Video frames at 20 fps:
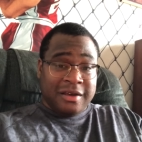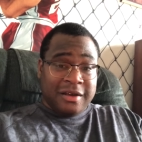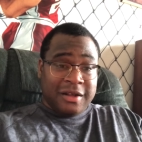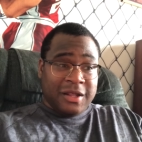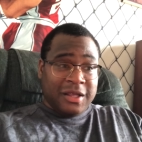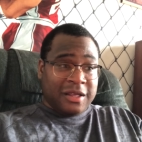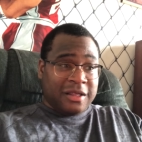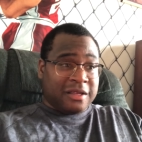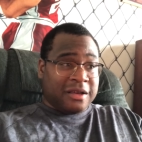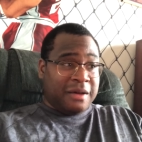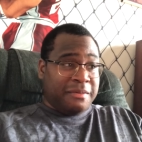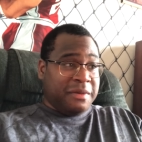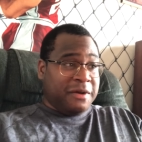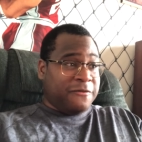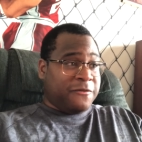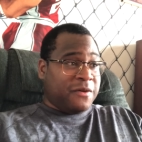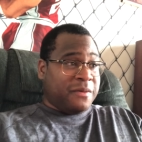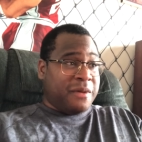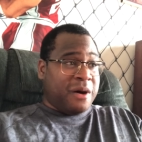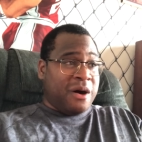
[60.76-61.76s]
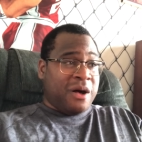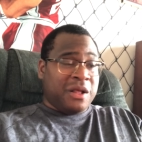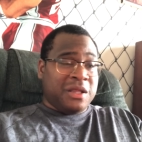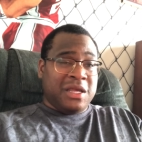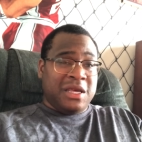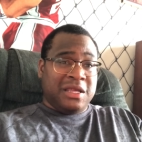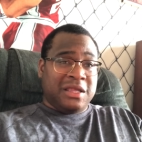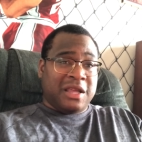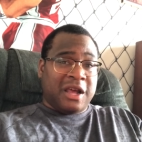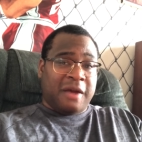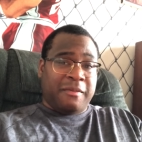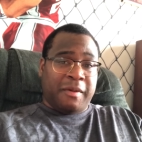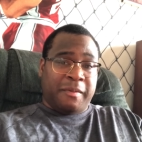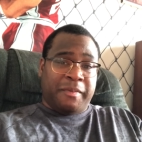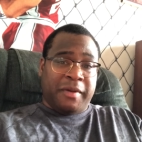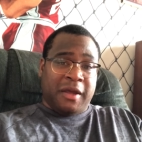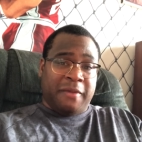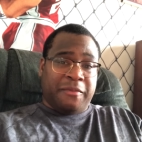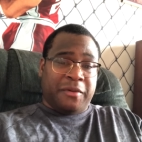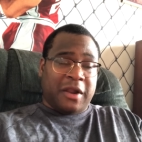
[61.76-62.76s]
This is coming from all these type of
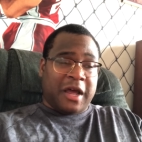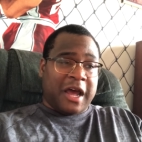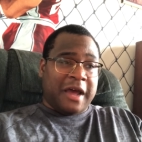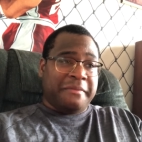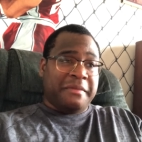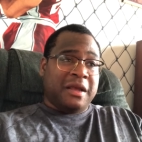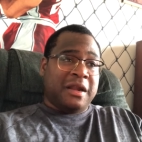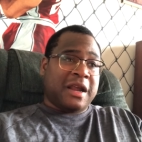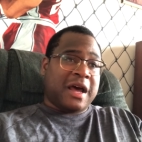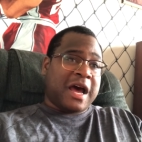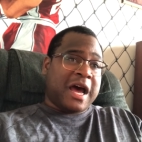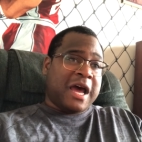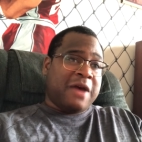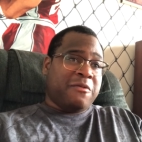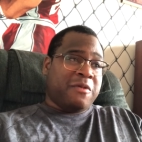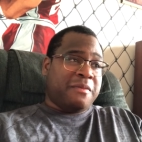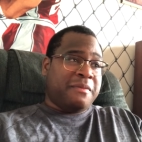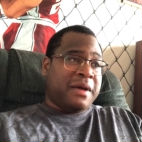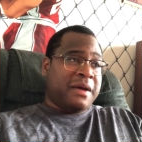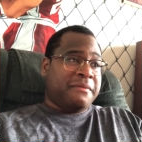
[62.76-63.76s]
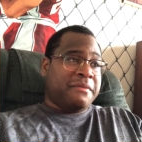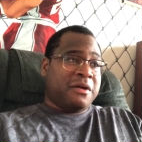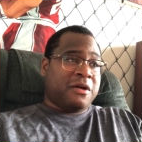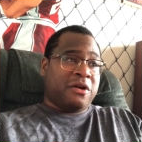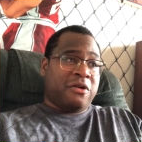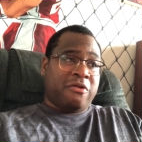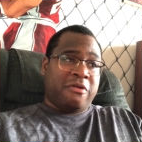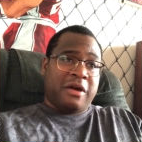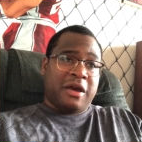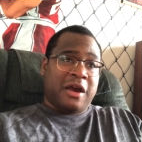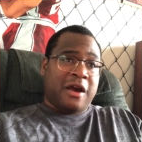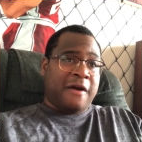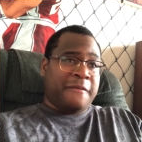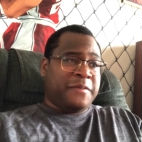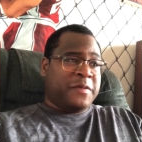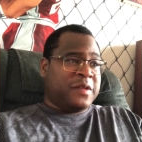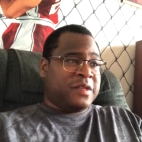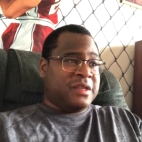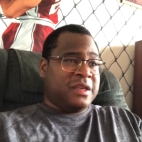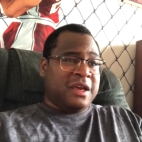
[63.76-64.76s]
people. I mean, I remember growing
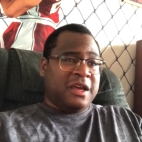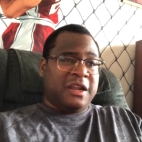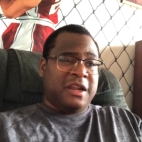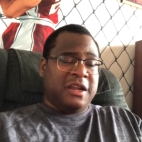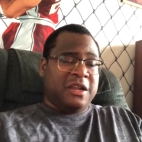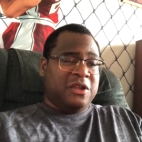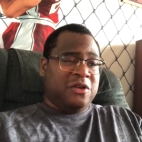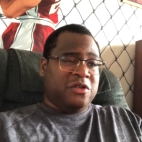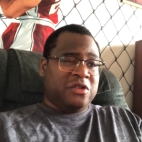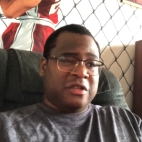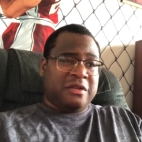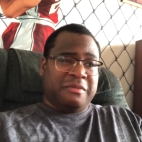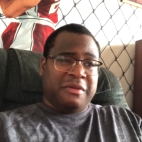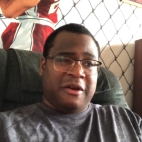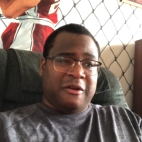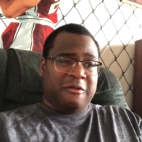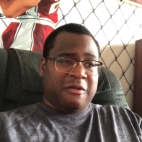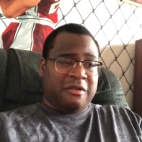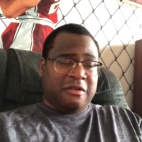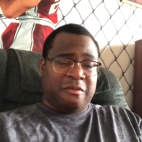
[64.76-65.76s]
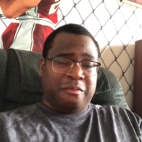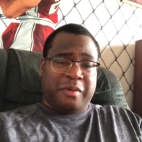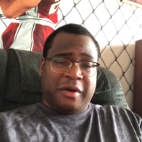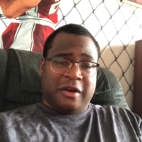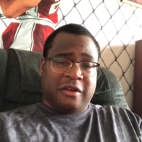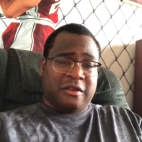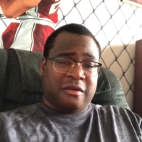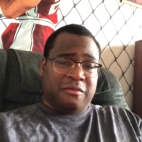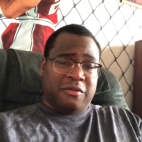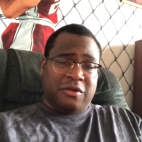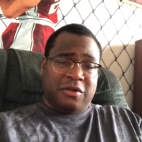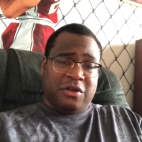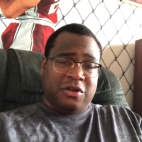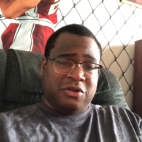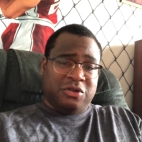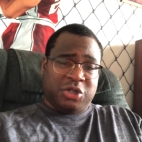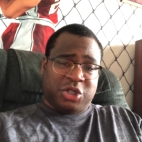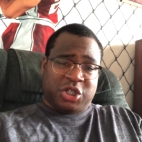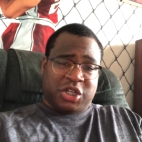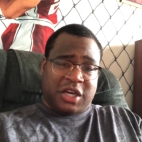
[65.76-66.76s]
up, CNN used to be a respectable
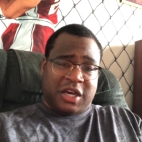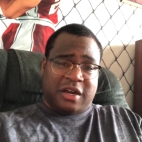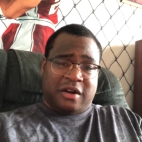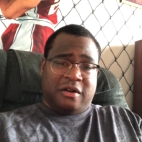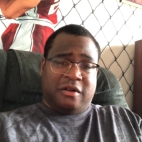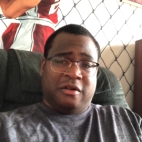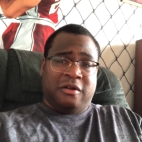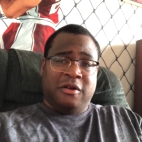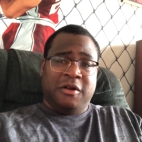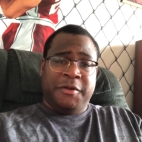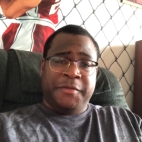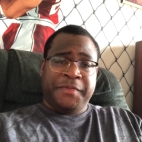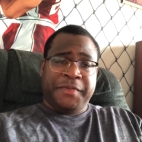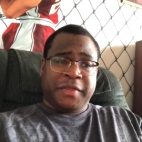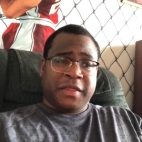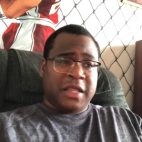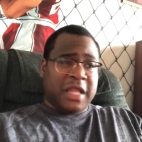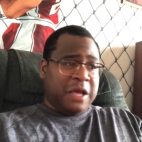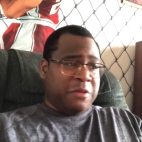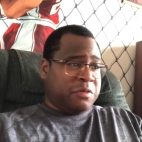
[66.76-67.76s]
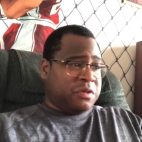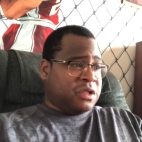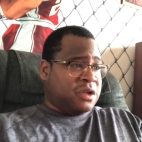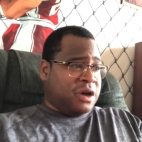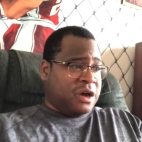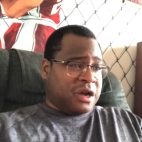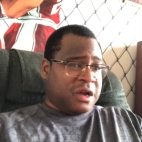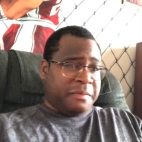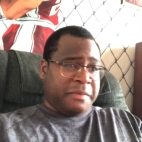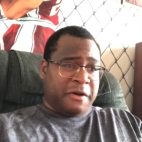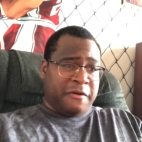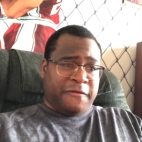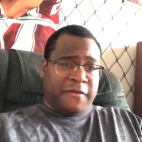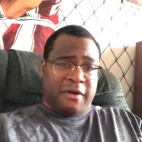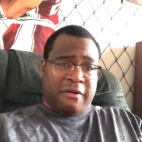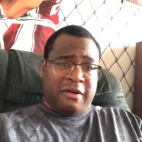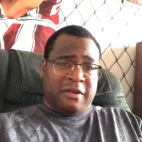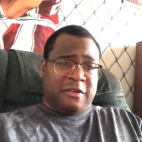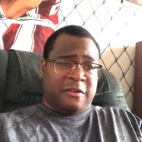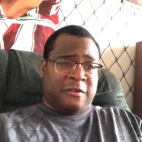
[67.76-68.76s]
news channel. They would talk about
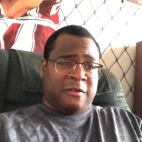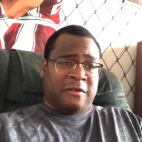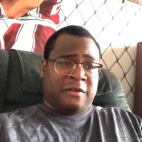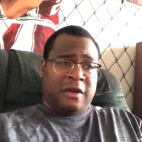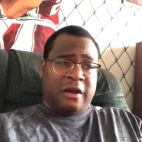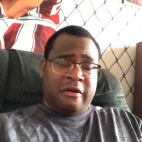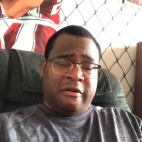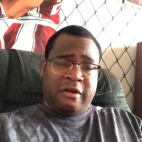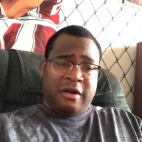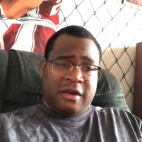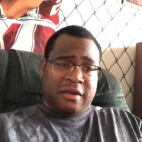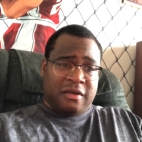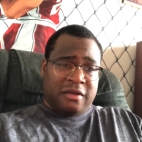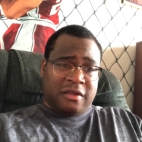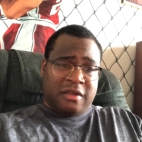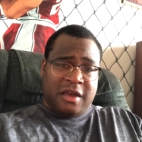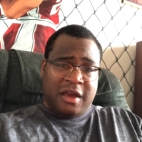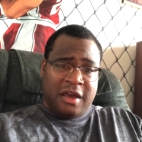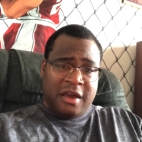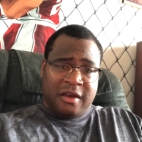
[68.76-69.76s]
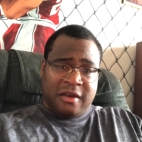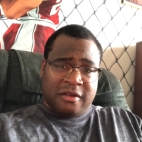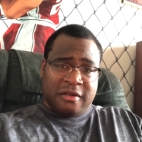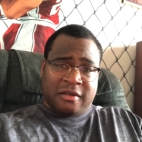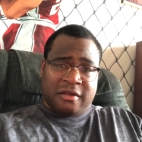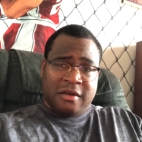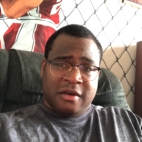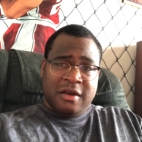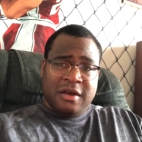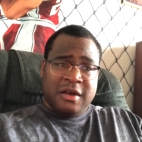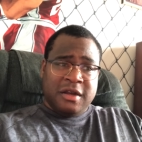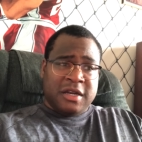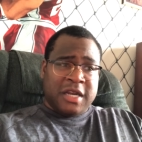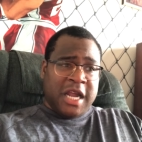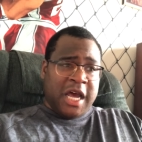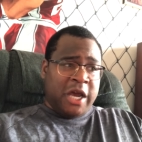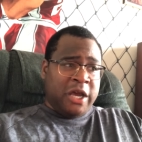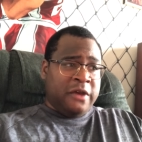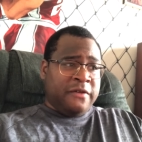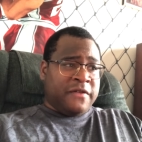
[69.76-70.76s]
very serious things.
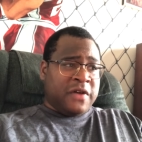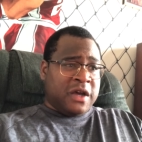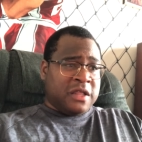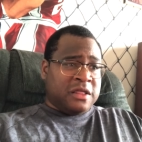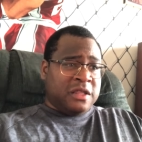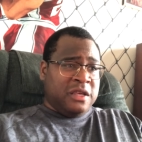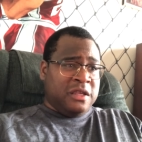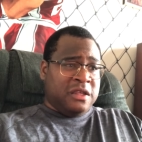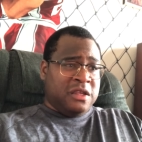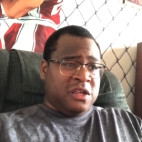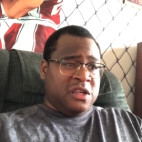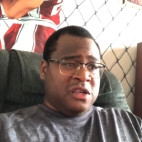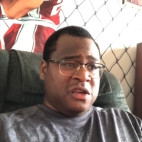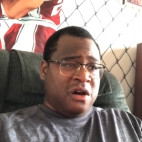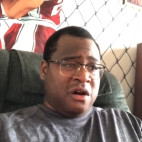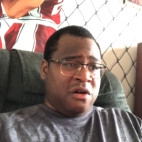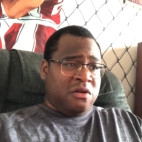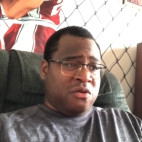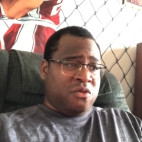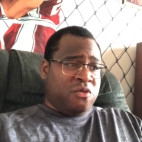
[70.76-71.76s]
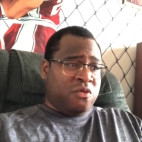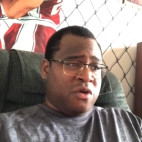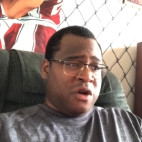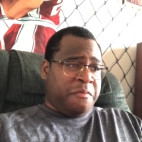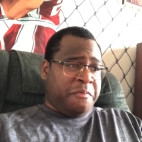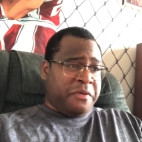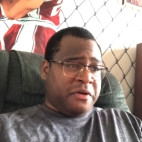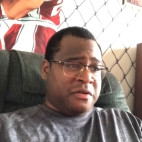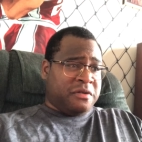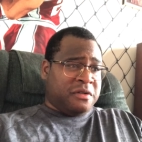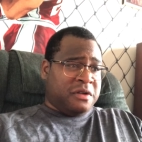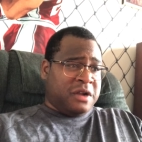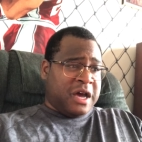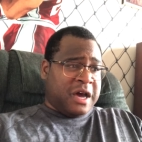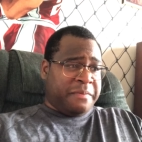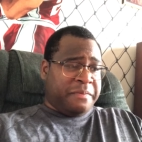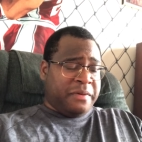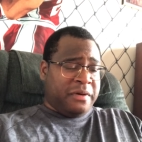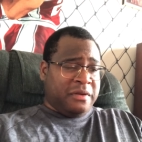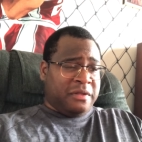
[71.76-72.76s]
Now you've got these young
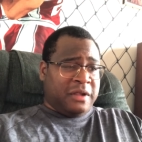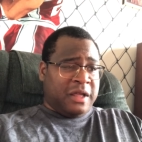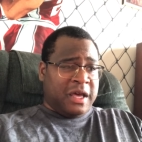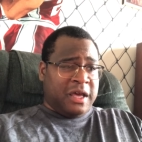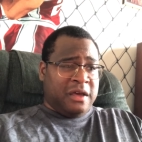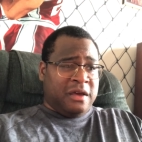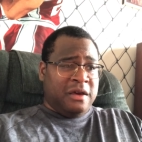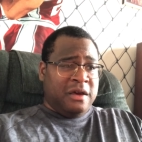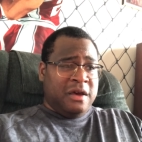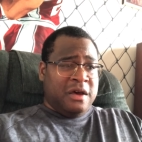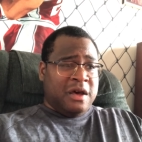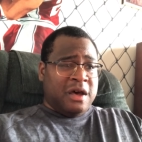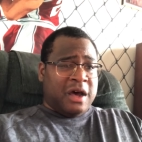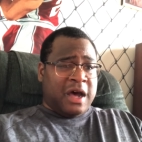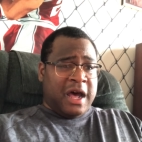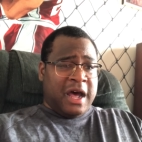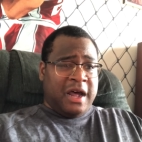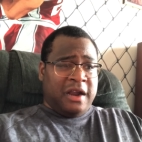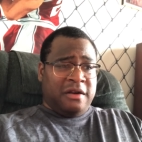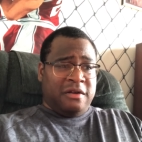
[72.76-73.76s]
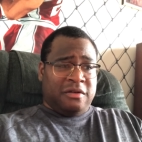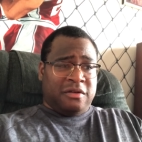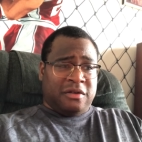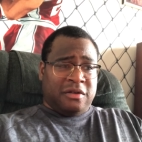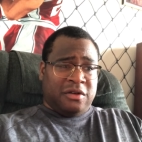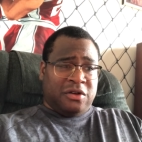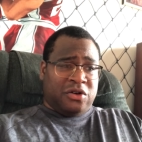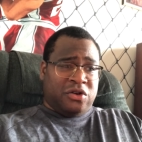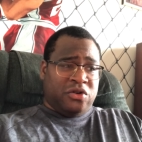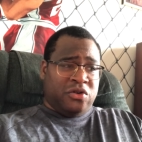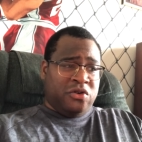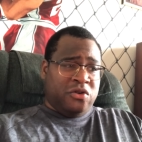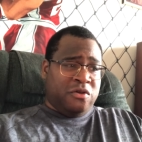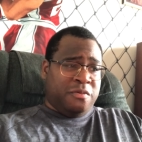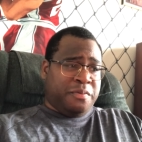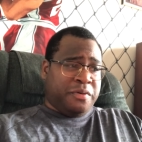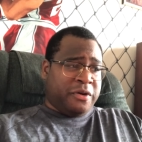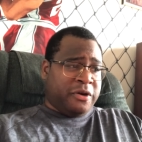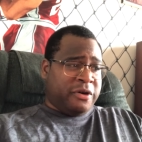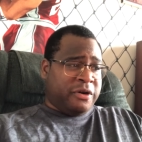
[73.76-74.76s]
whippersnappers like Anderson
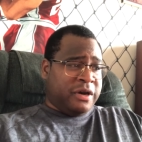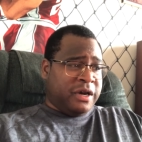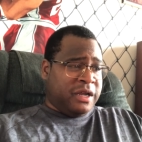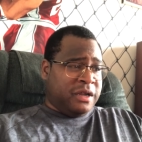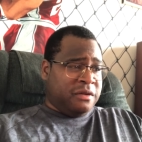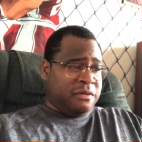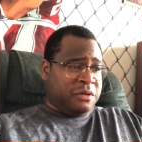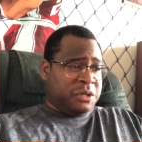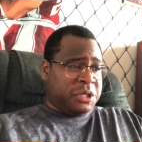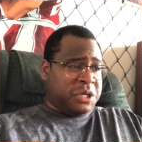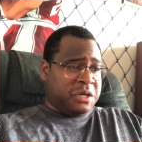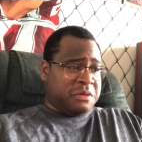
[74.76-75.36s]
Cooper and